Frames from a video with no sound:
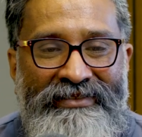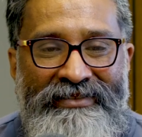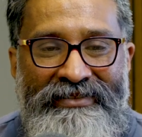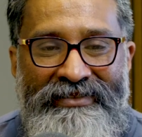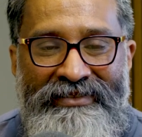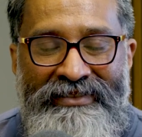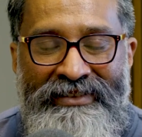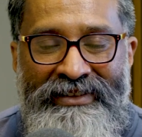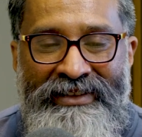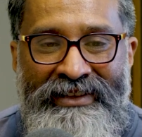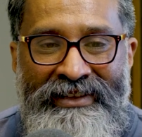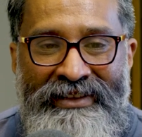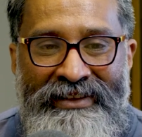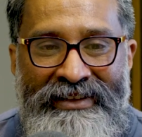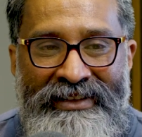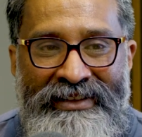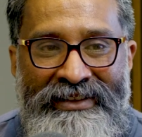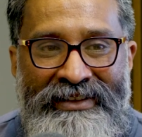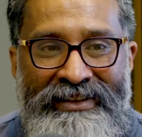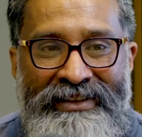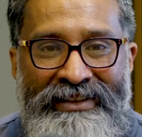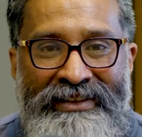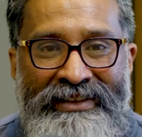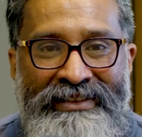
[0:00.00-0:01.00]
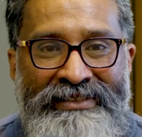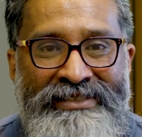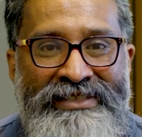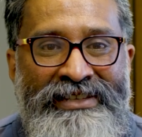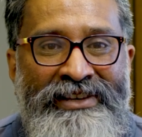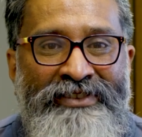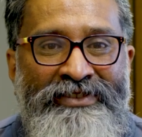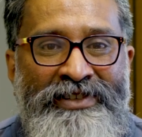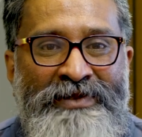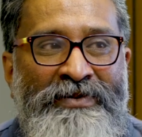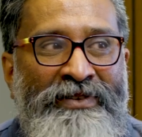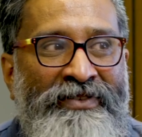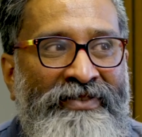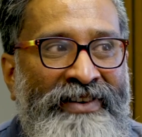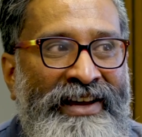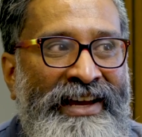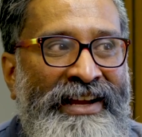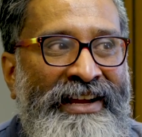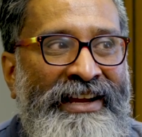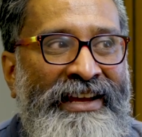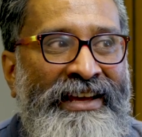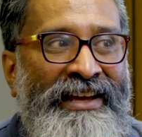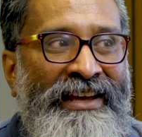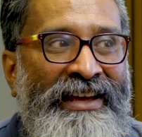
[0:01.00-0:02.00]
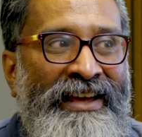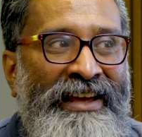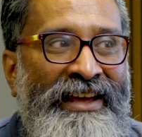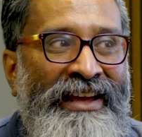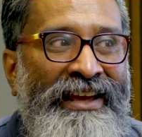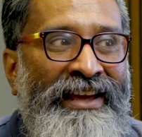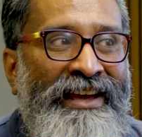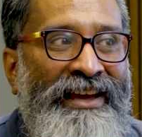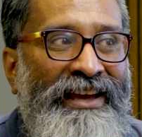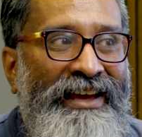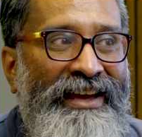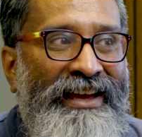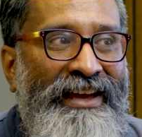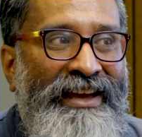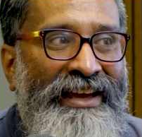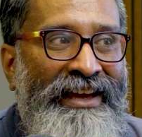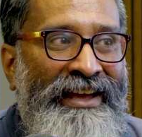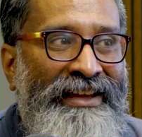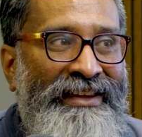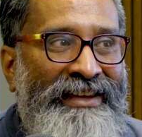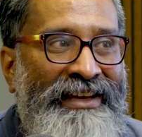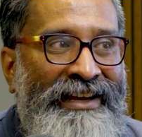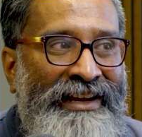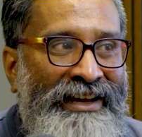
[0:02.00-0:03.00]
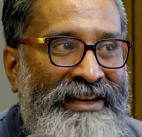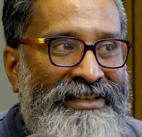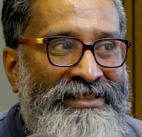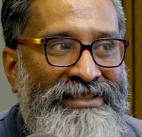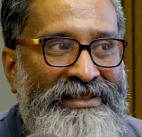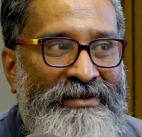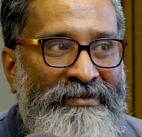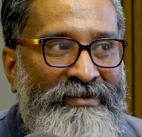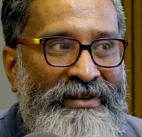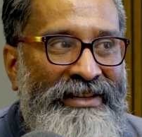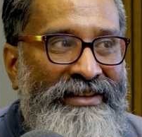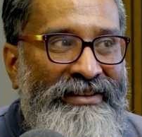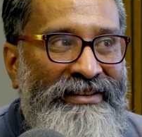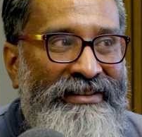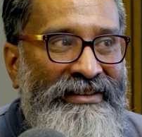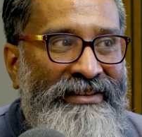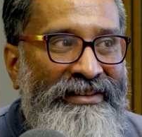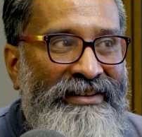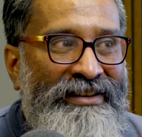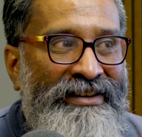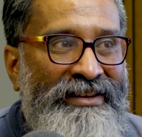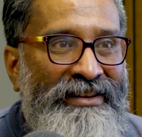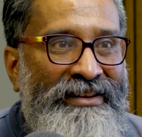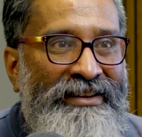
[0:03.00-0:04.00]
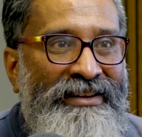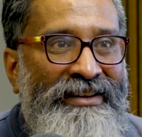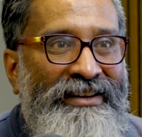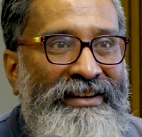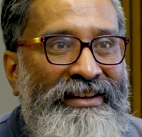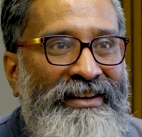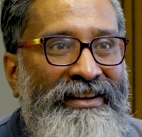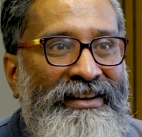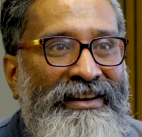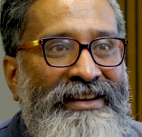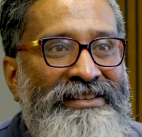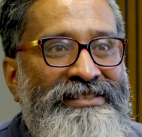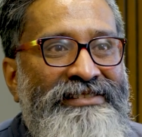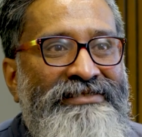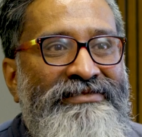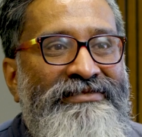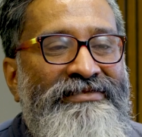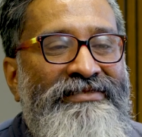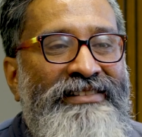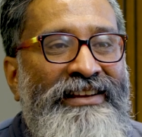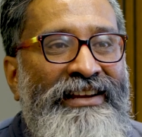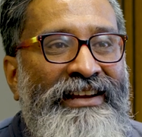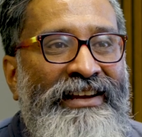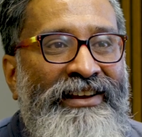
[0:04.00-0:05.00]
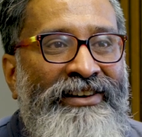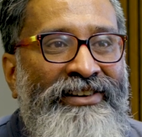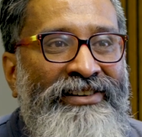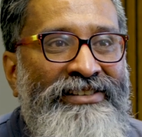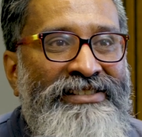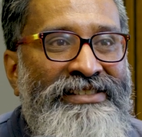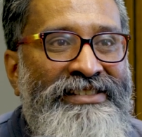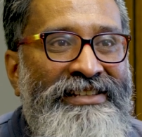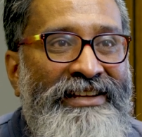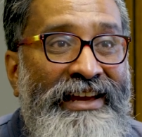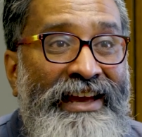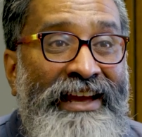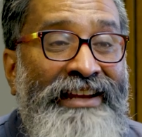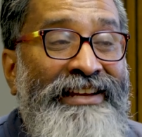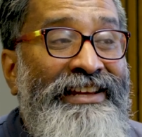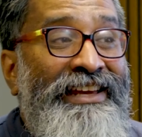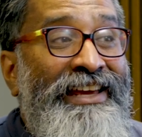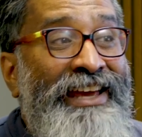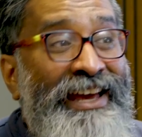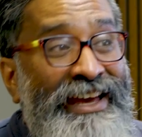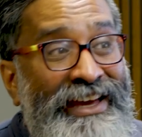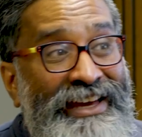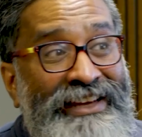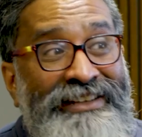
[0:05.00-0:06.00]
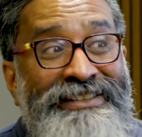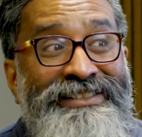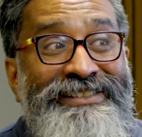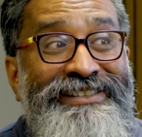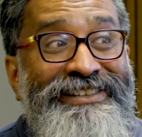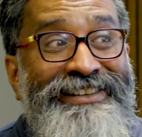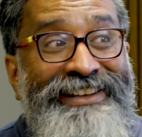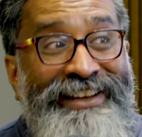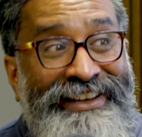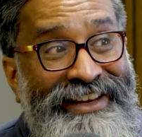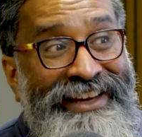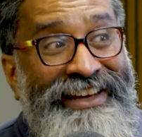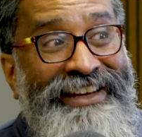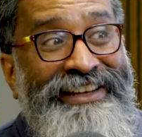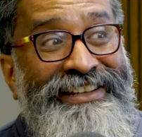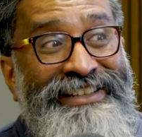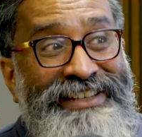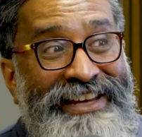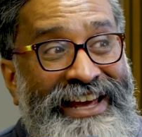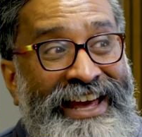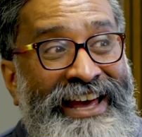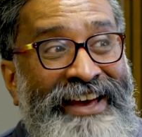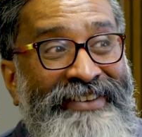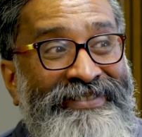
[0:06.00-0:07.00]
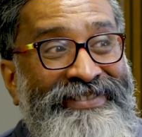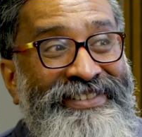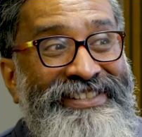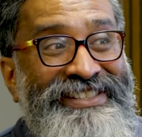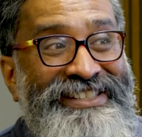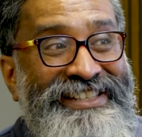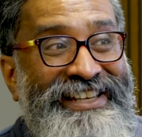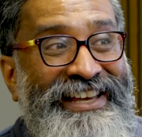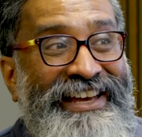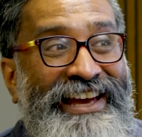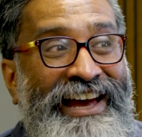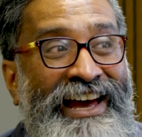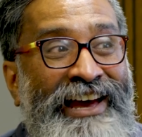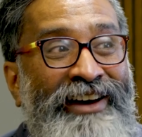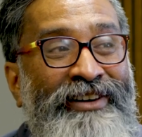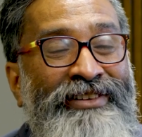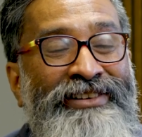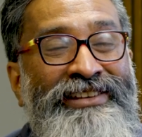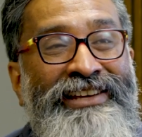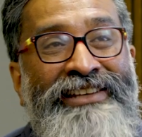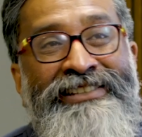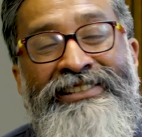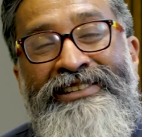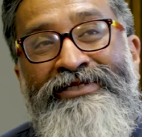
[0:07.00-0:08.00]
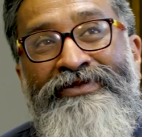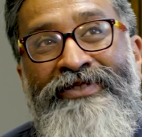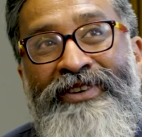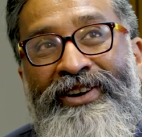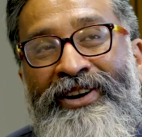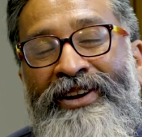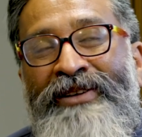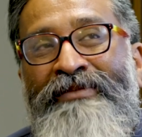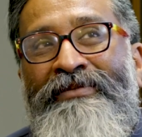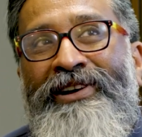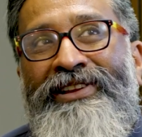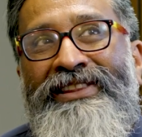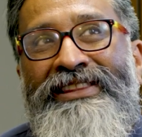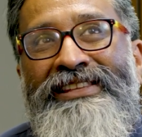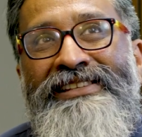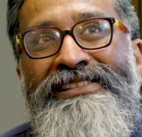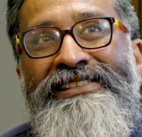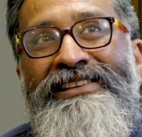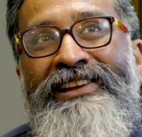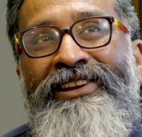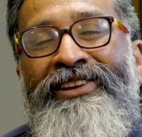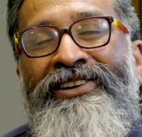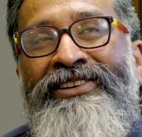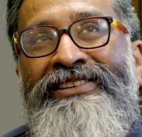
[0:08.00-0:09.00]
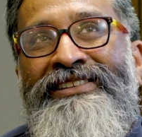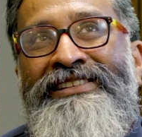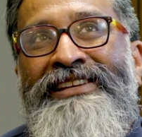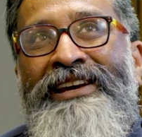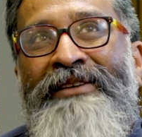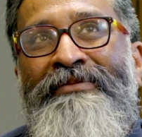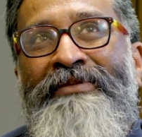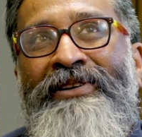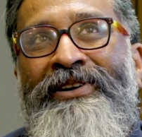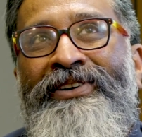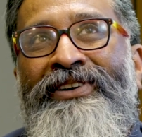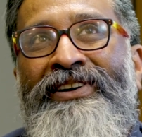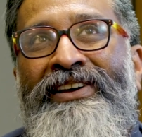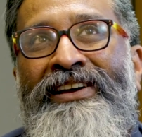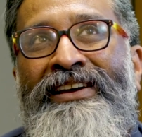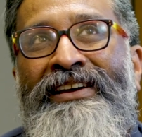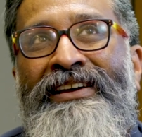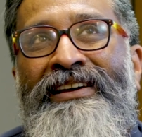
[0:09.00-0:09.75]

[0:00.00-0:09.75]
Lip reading: The service provider and the customer. It doesn't really consider, and yet, I have to say, I actually forgot about this a long time ago.